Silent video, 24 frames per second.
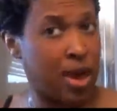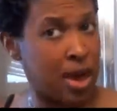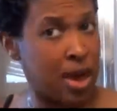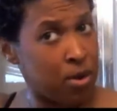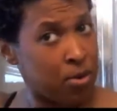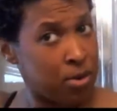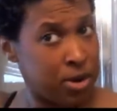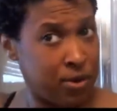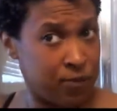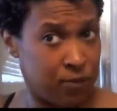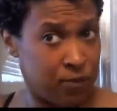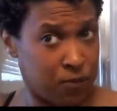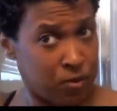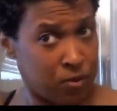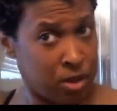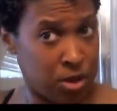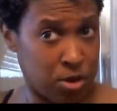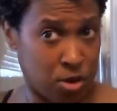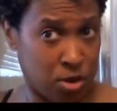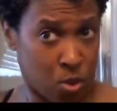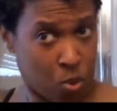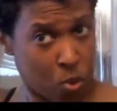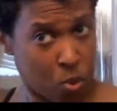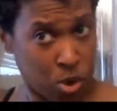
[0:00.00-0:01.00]
I don't even really
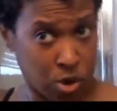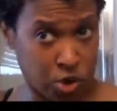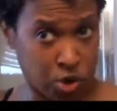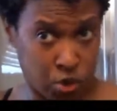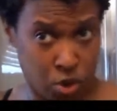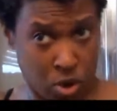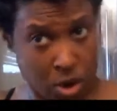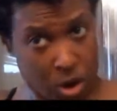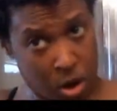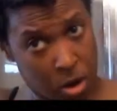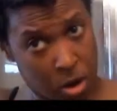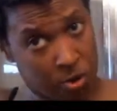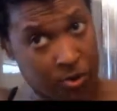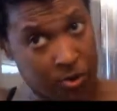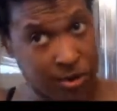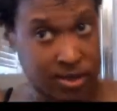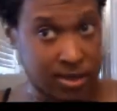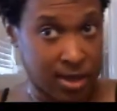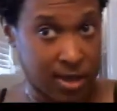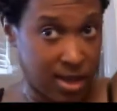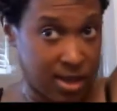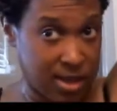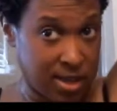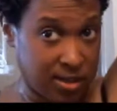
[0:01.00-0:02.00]
know what you call
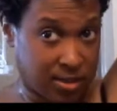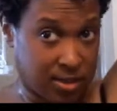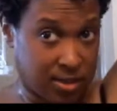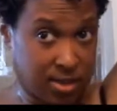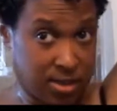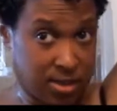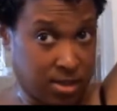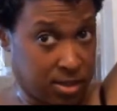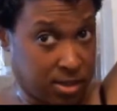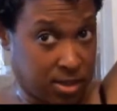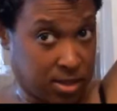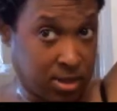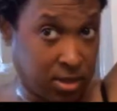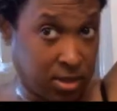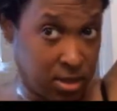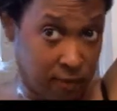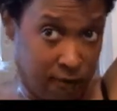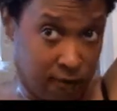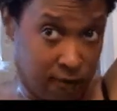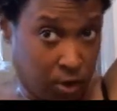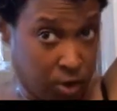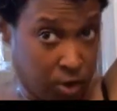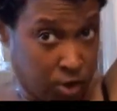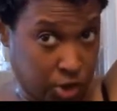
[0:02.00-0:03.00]
this. I guess this is still
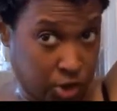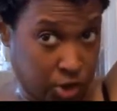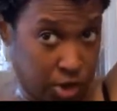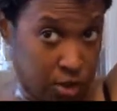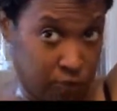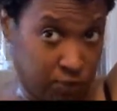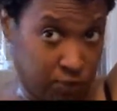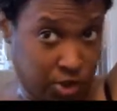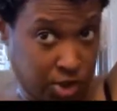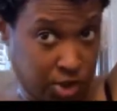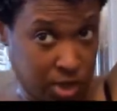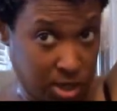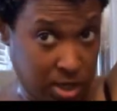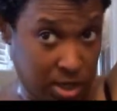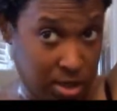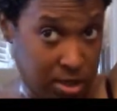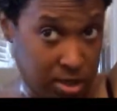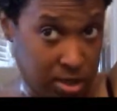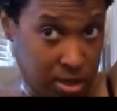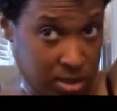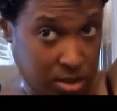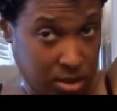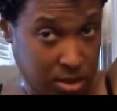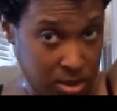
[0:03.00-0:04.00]
a version of
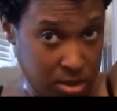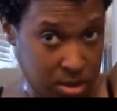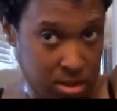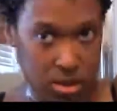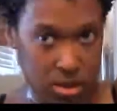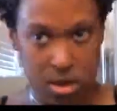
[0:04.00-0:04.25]
shingling.